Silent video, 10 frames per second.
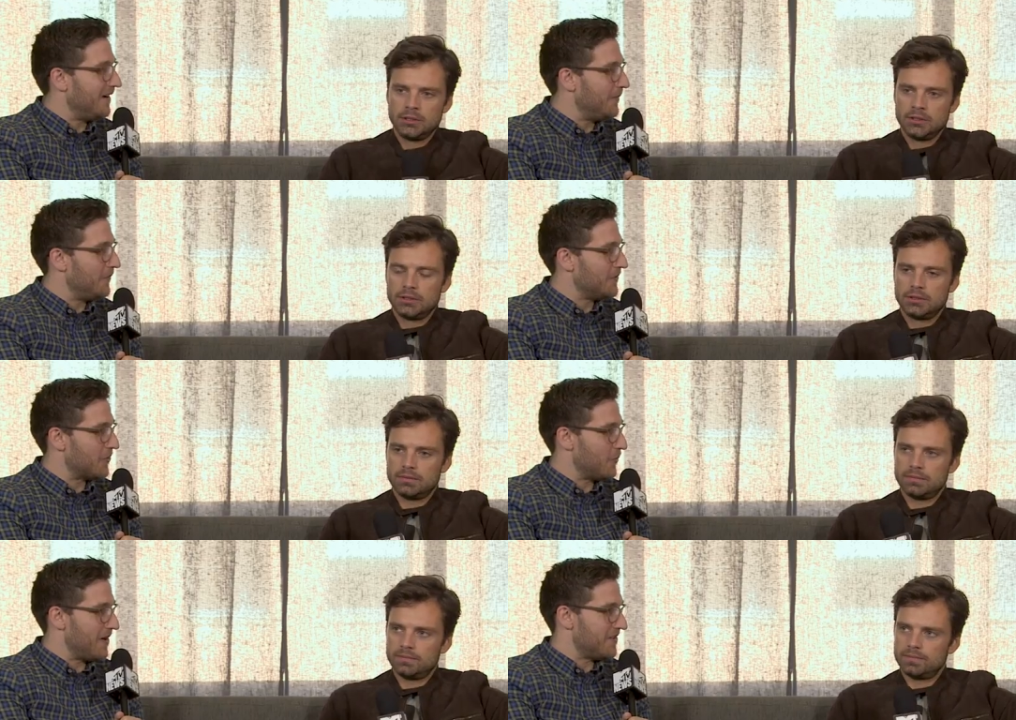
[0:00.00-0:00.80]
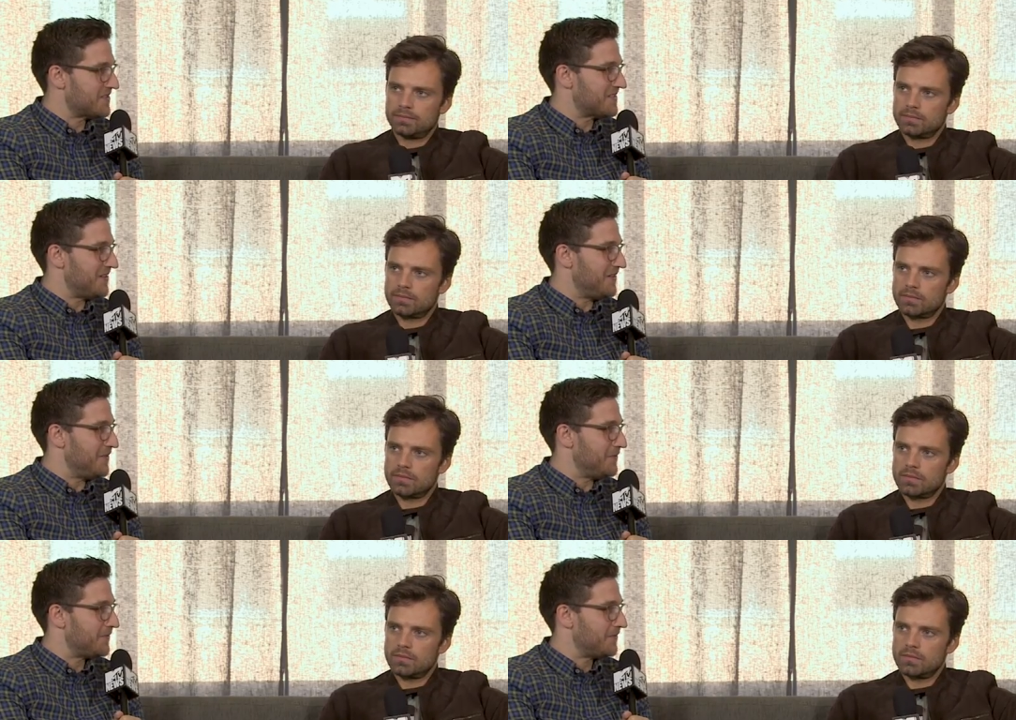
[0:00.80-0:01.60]
Speaker 1: um,
Speaker 2: your awareness
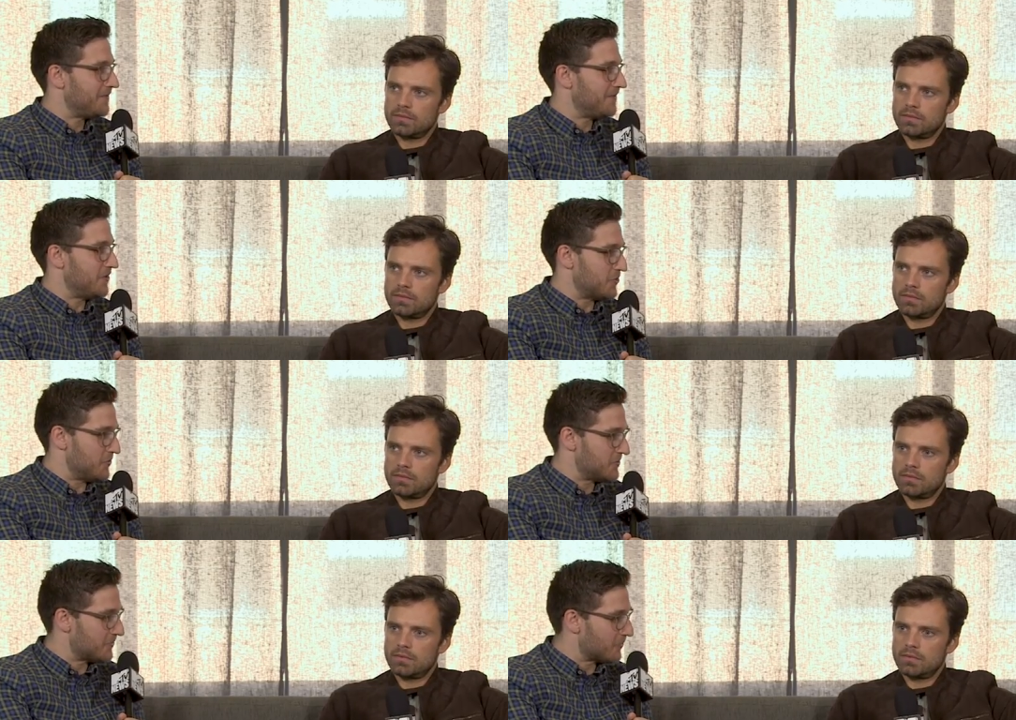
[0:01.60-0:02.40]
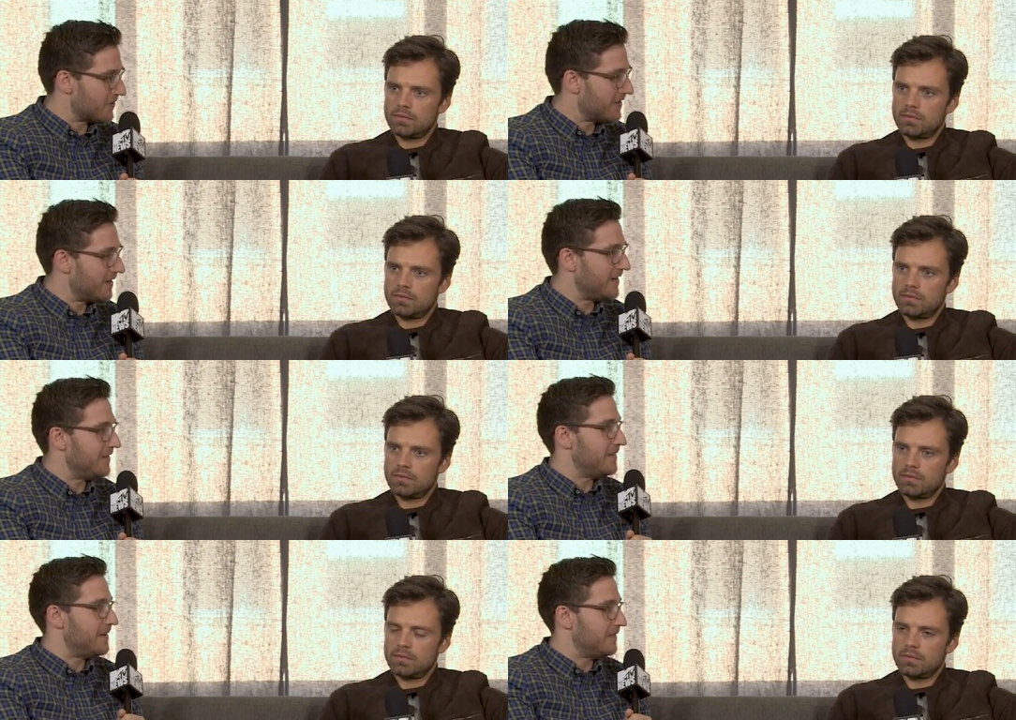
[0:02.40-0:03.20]
of the true story,
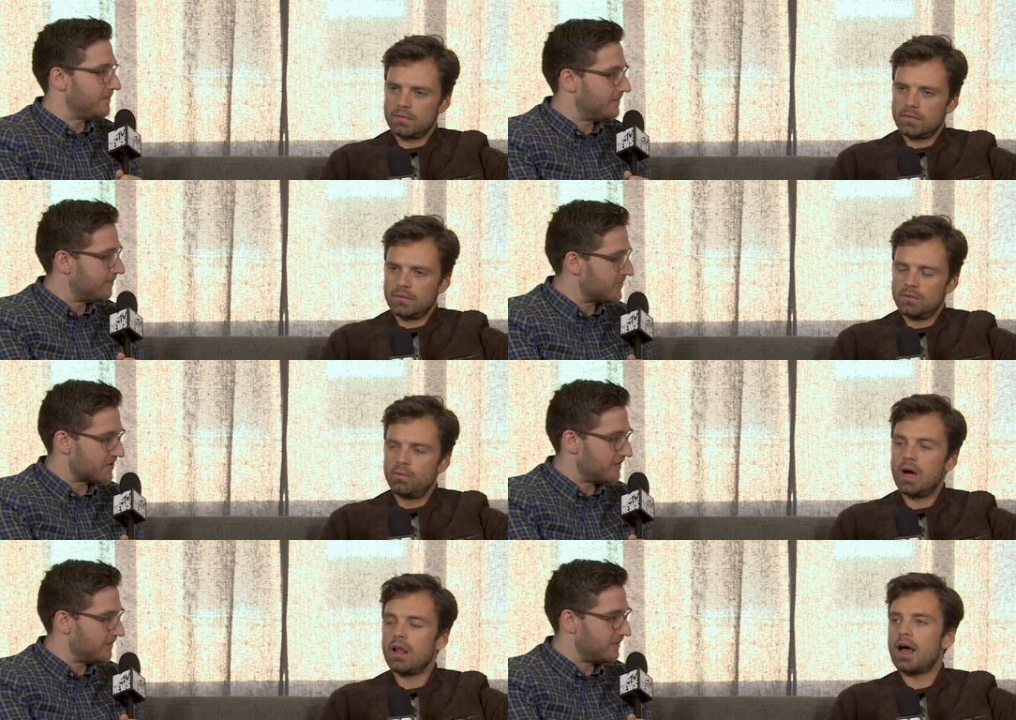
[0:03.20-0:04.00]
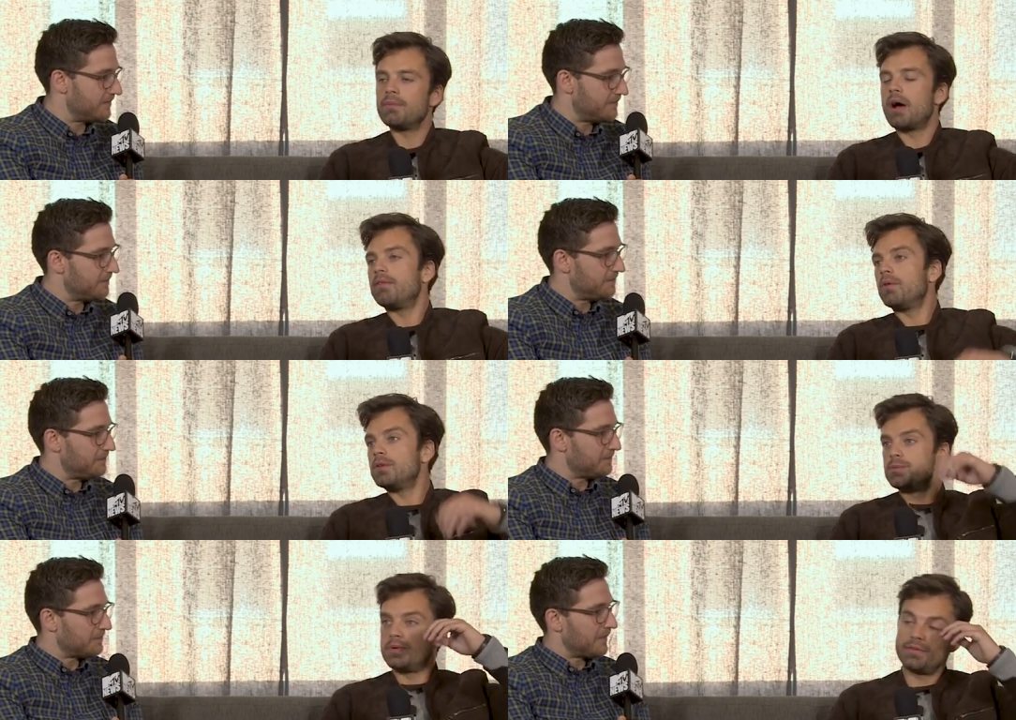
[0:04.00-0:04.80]
Speaker 1: and. well, i have
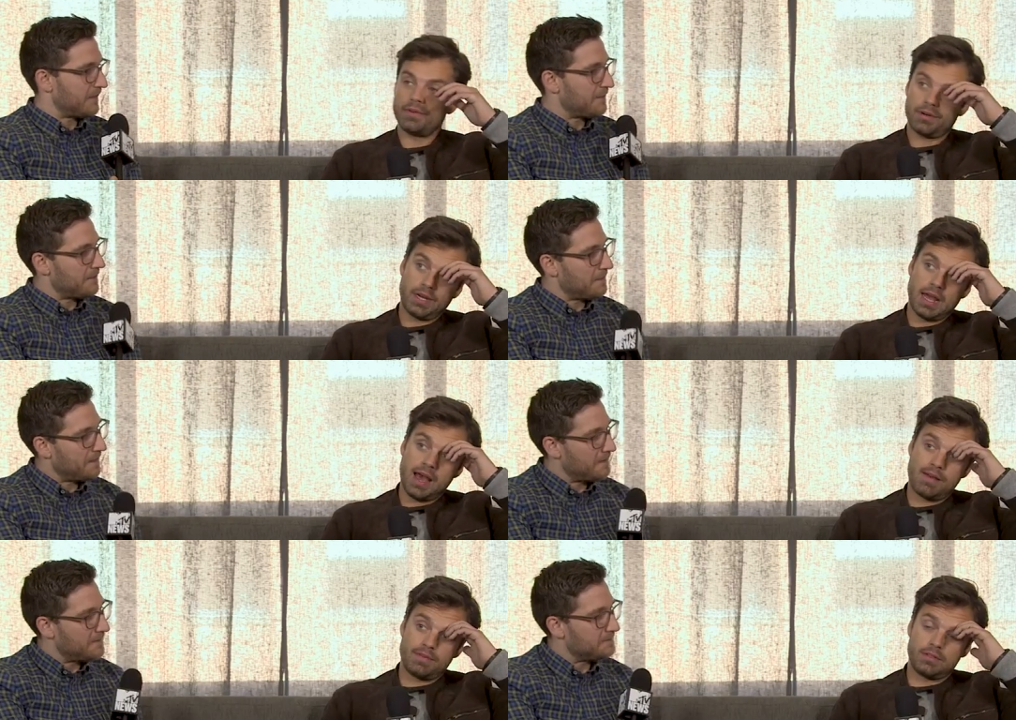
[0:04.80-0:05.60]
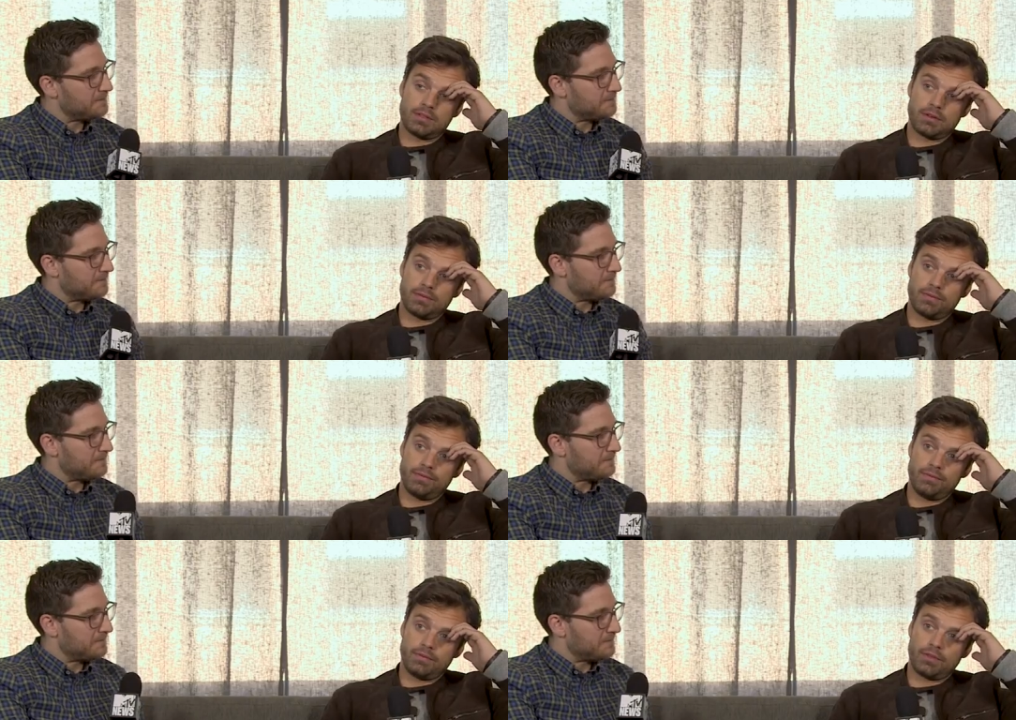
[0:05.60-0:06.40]
always been a very avid sort of
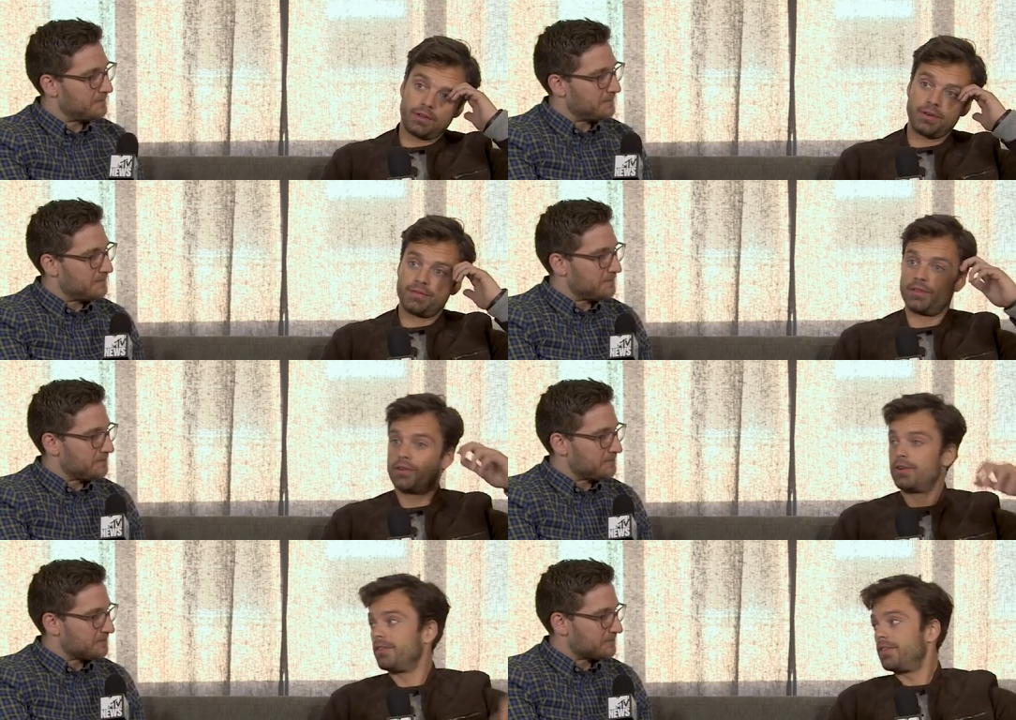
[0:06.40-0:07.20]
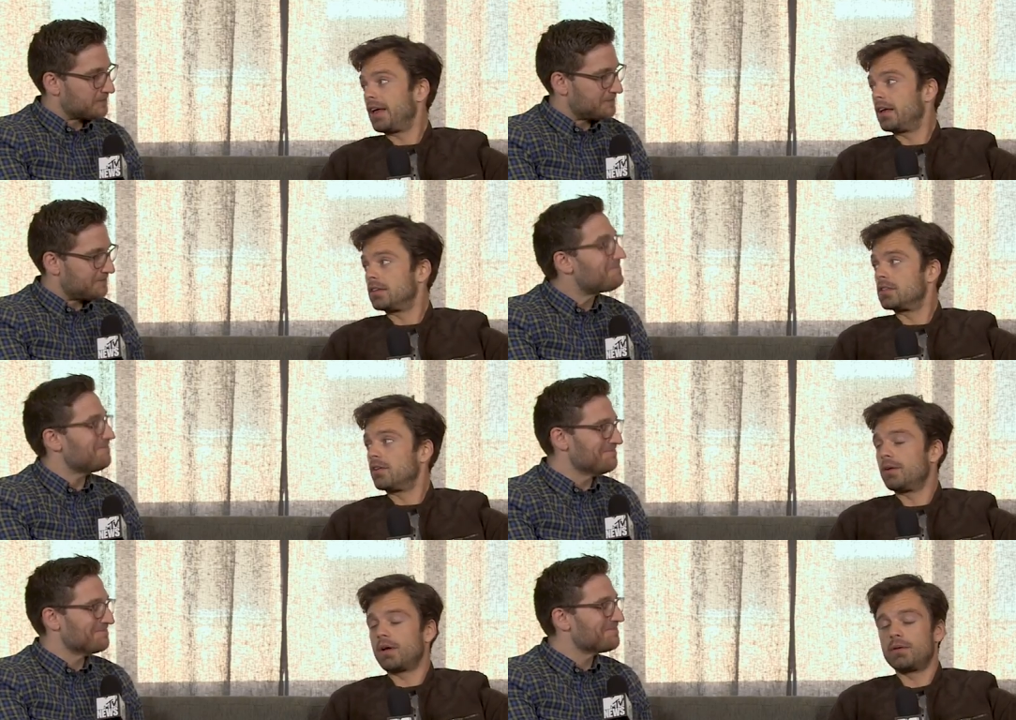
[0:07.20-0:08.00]
30 for 30 fan, so
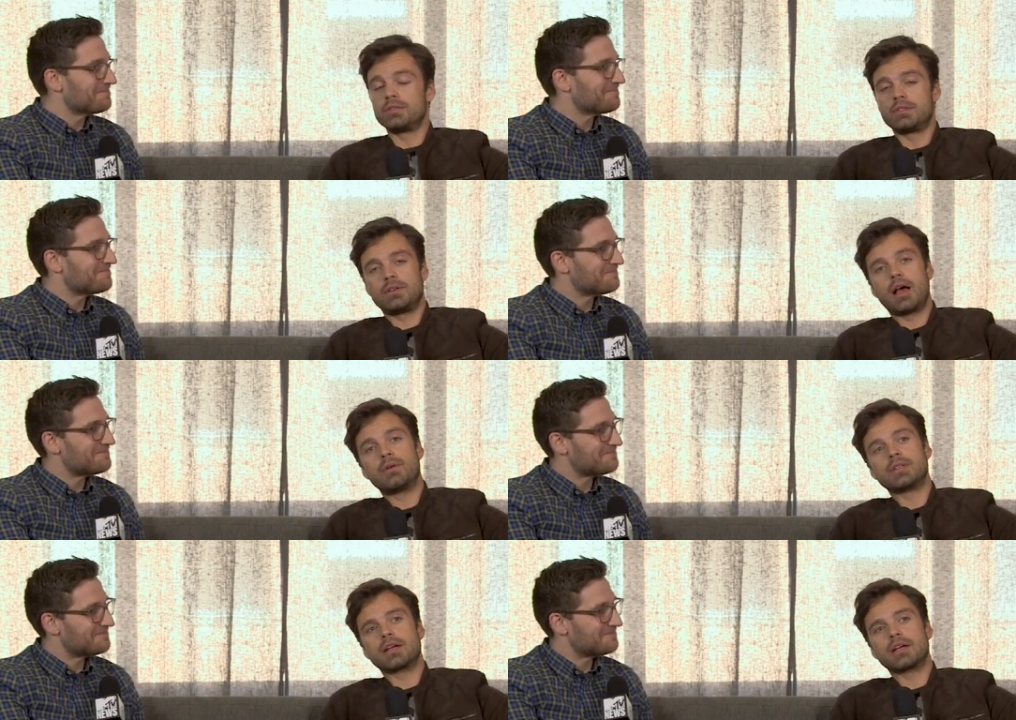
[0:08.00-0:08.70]
mm-hmm. I, I, was I was